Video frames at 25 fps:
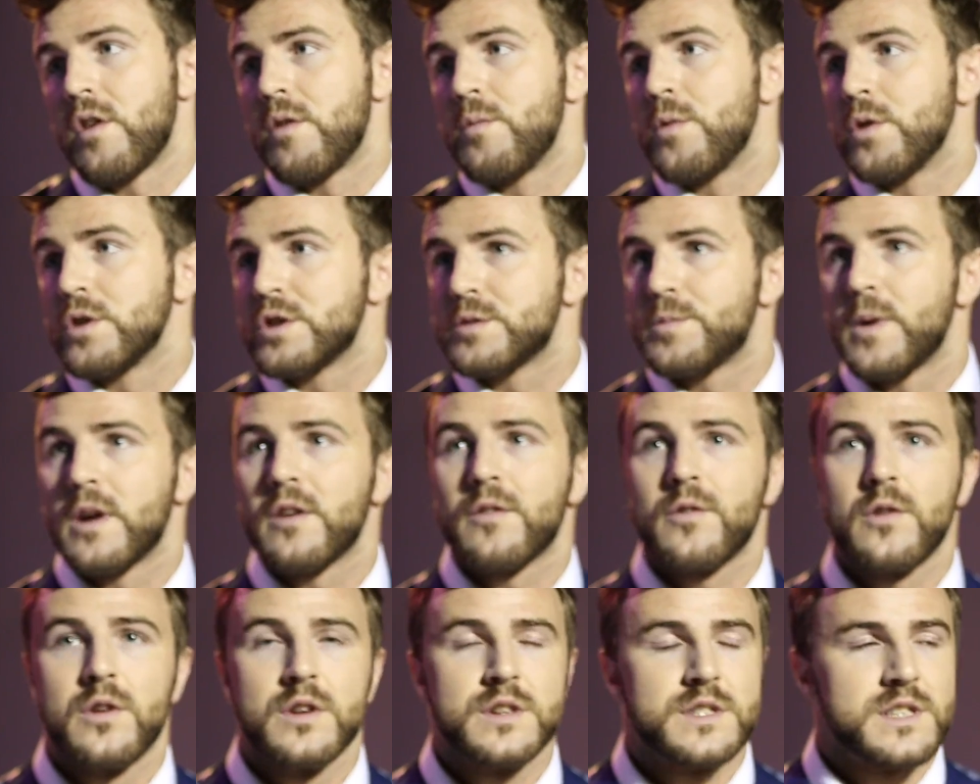very much.
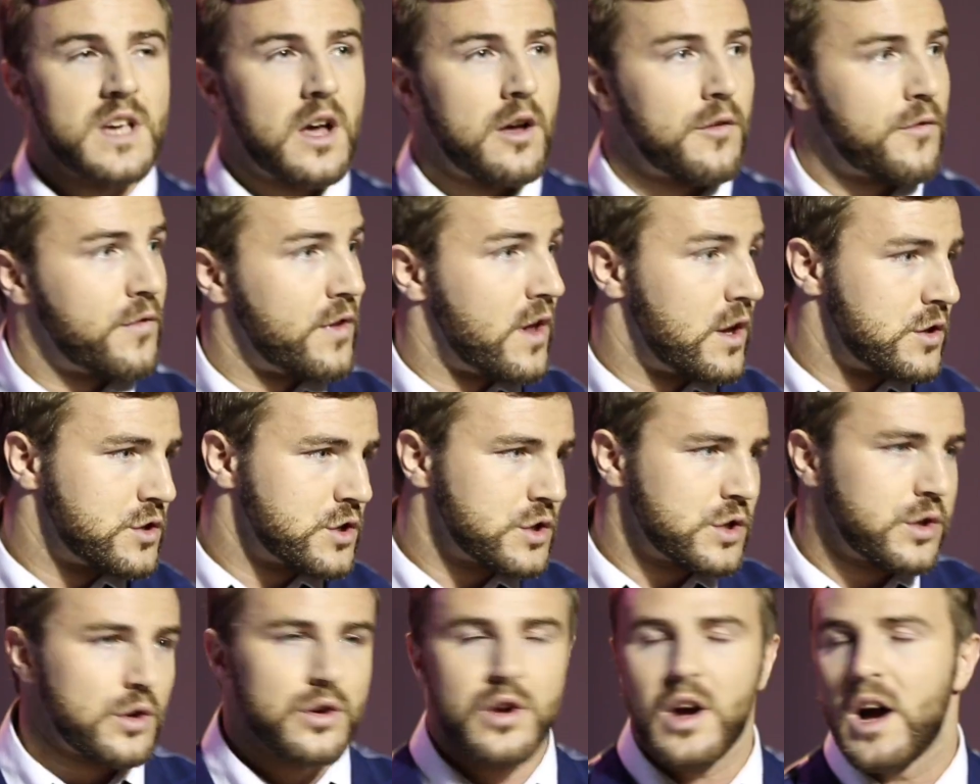Speaks for itself. And then
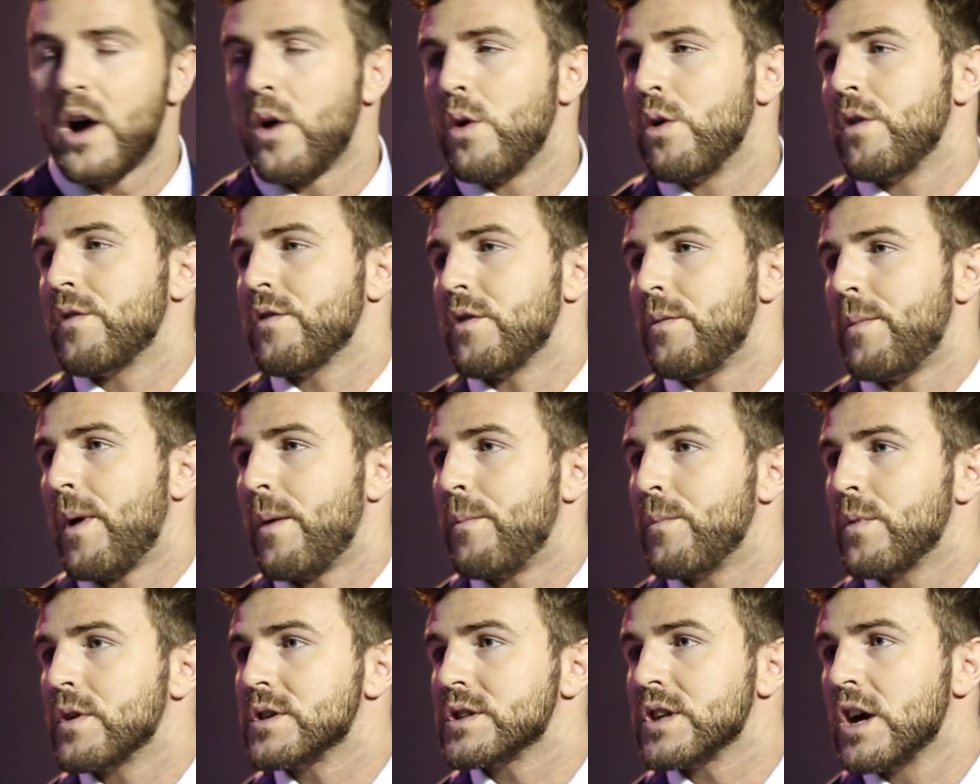just look at our other
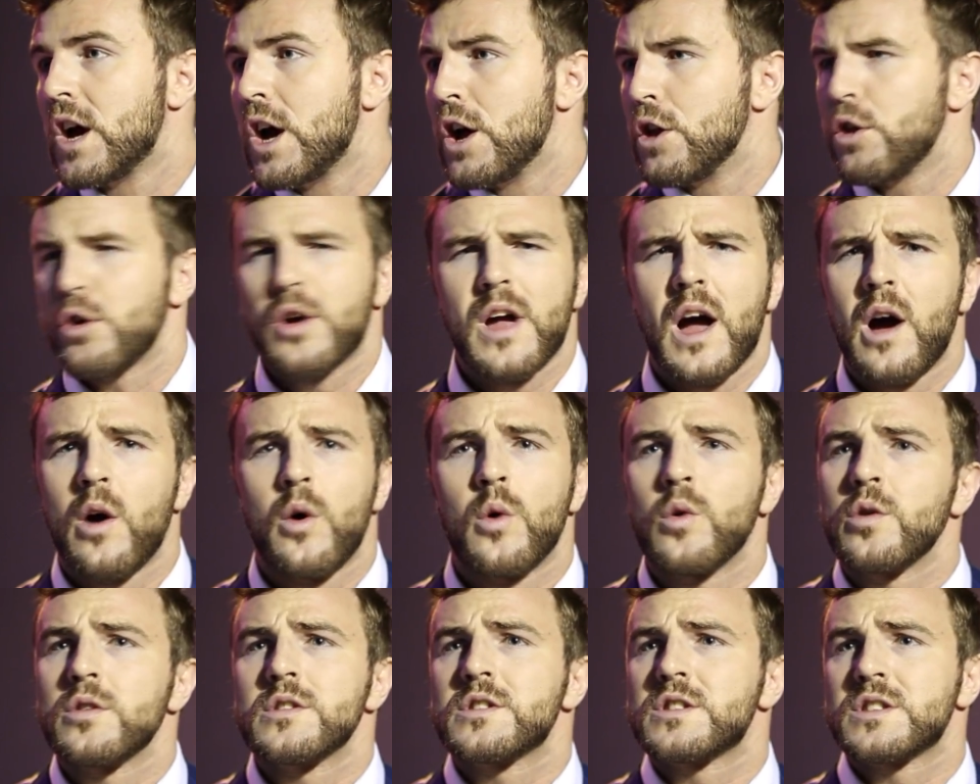members. Look
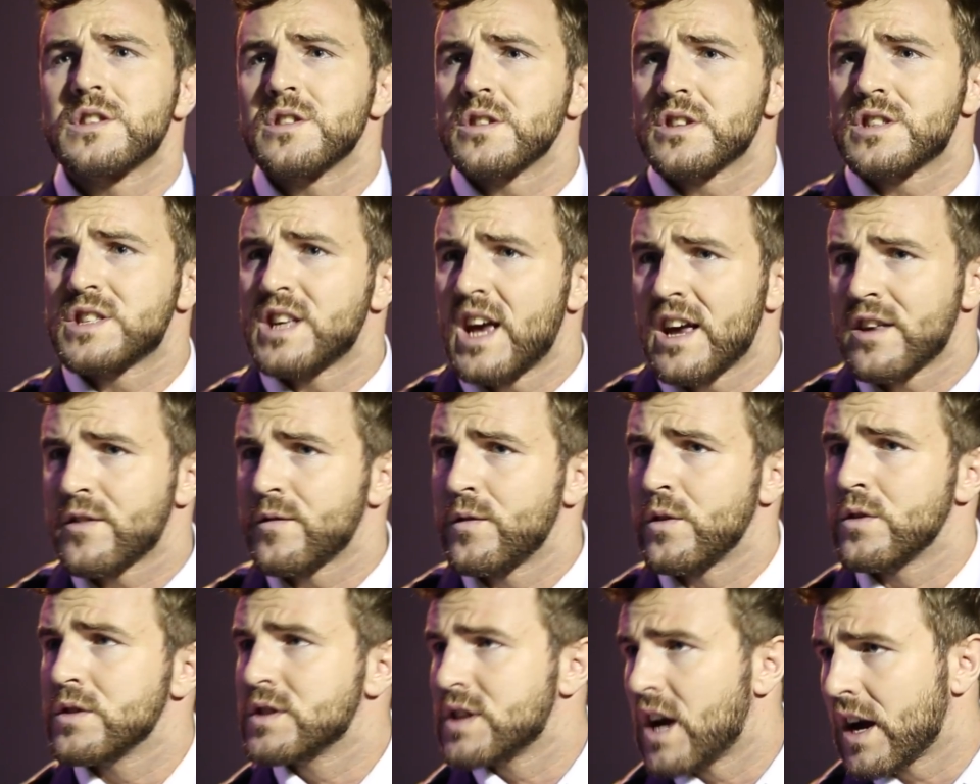how
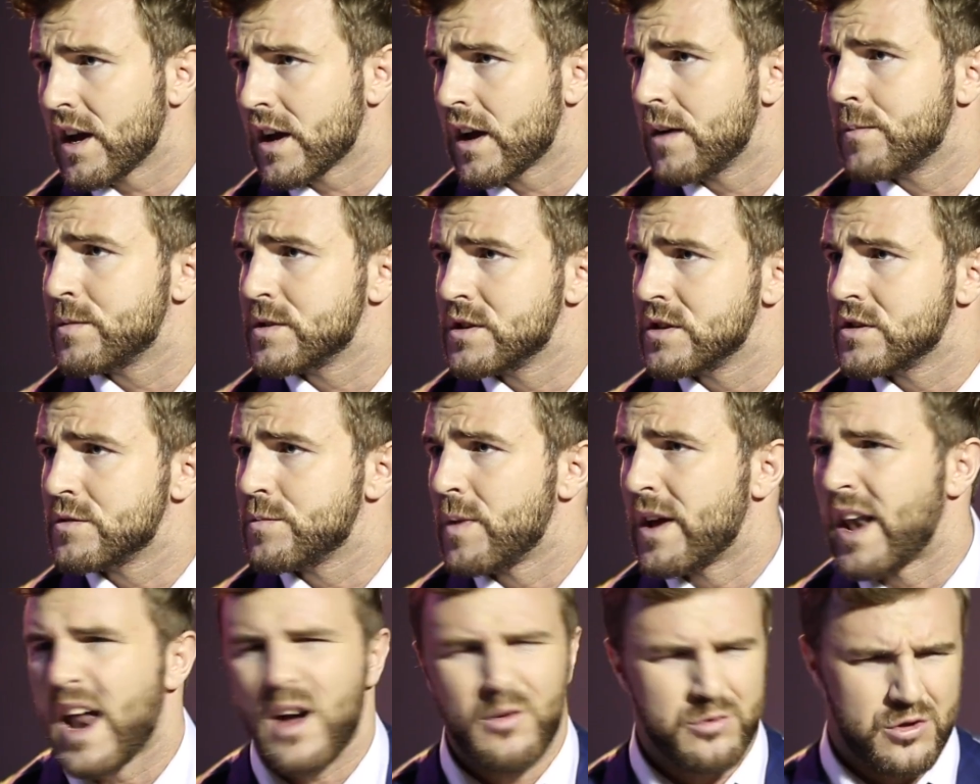successful Zach Gibson's
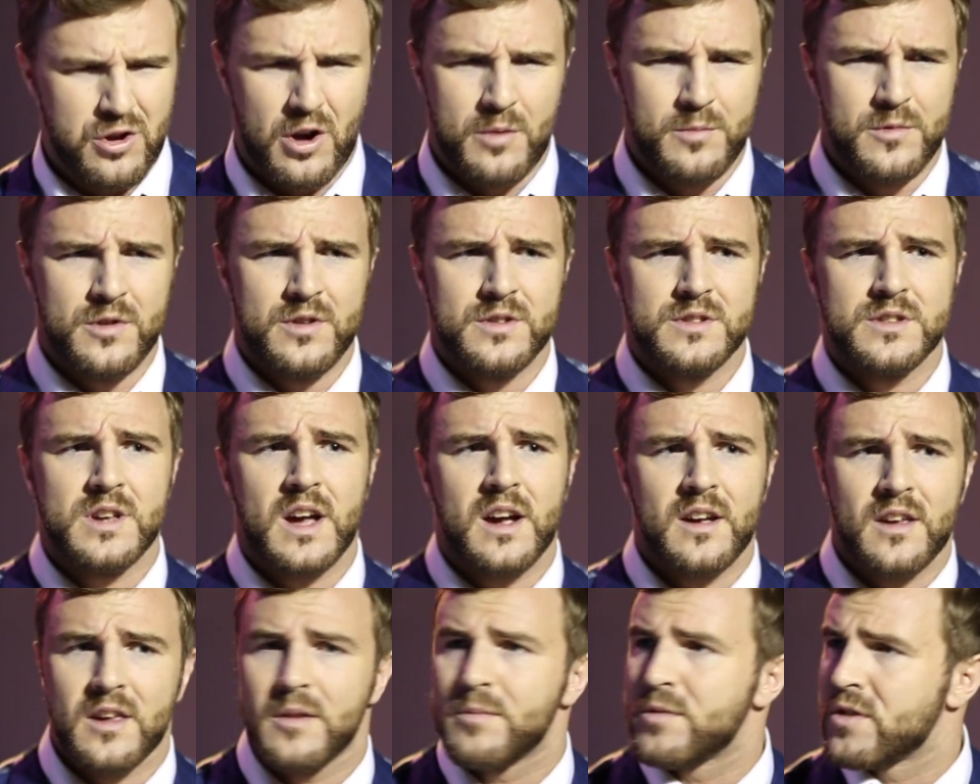been, how dominant
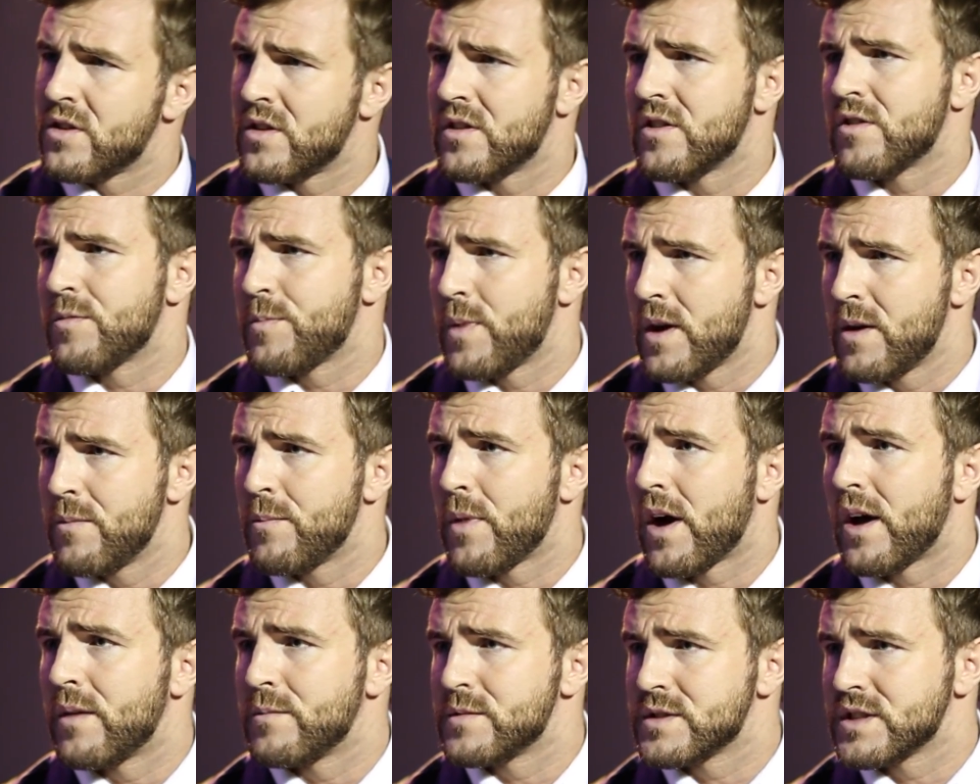Zach Gibson has been
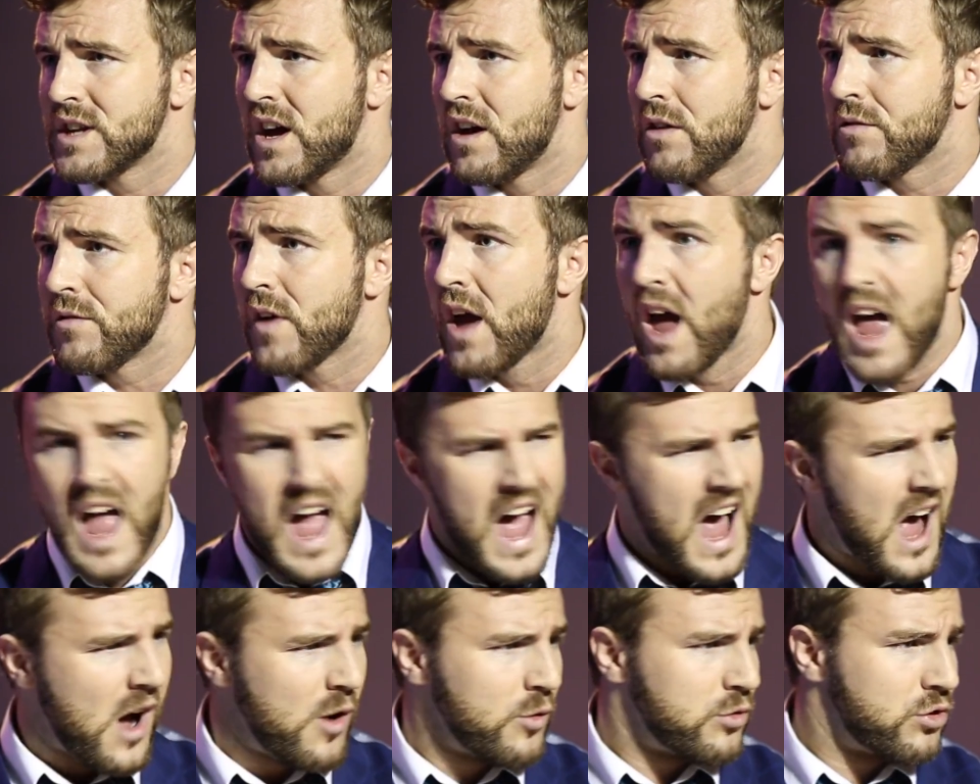by
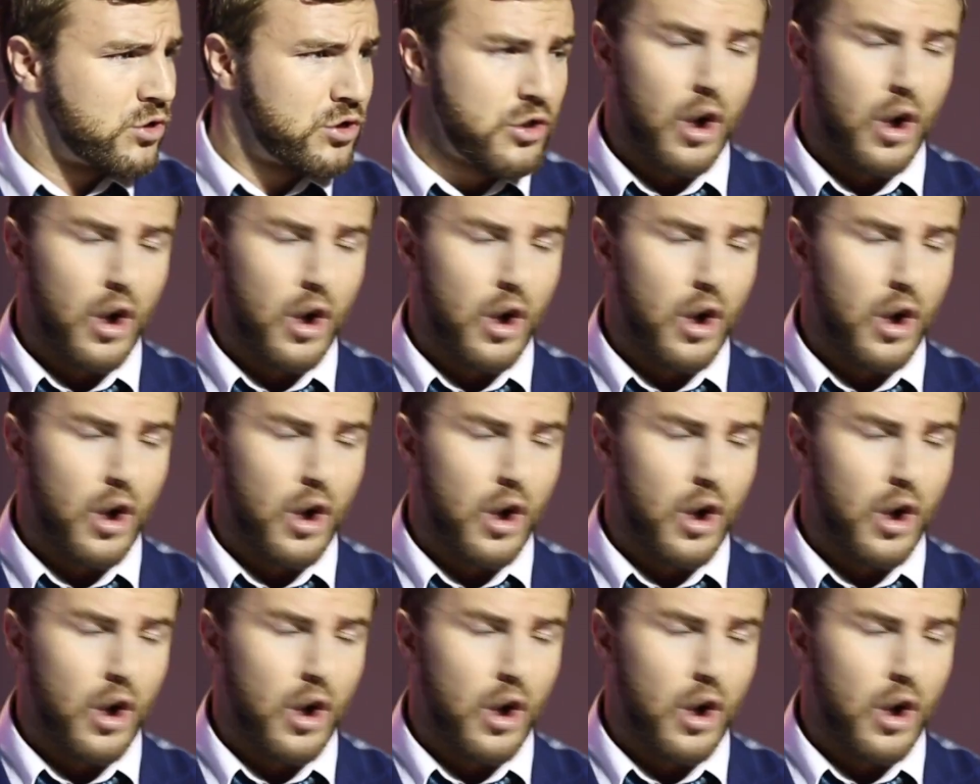himself, how